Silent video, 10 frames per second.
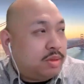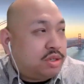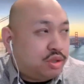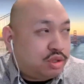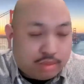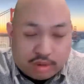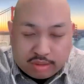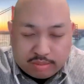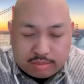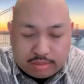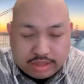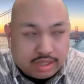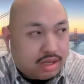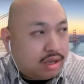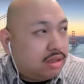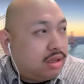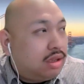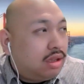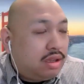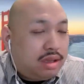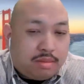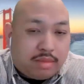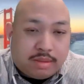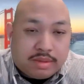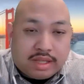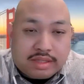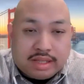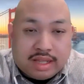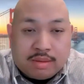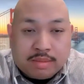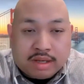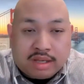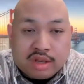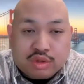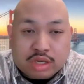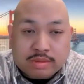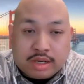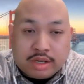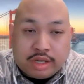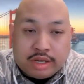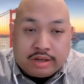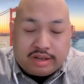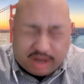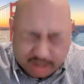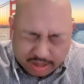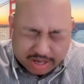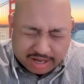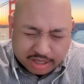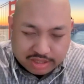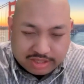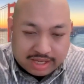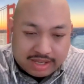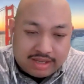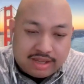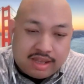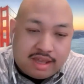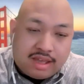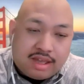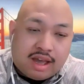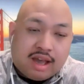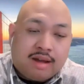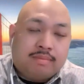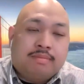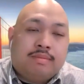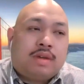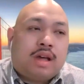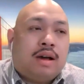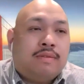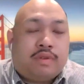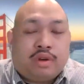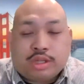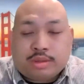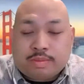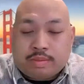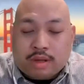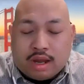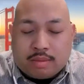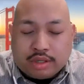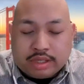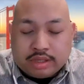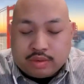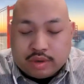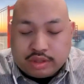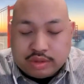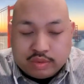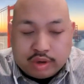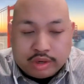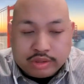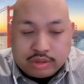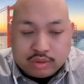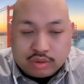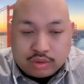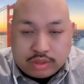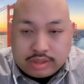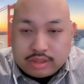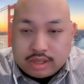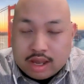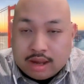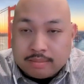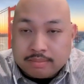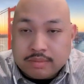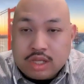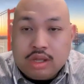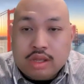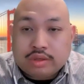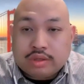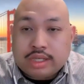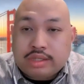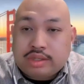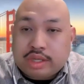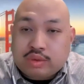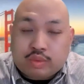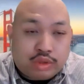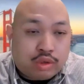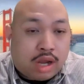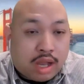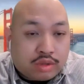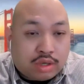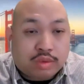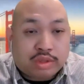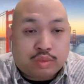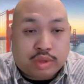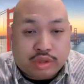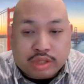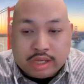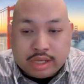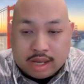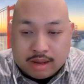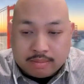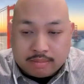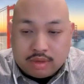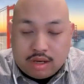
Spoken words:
commissioners. Good morning, President Khan. My name is Leslie Lau. I'm a contracts manager here at HSA. For your particular question regarding sole source, so this original contract was originally done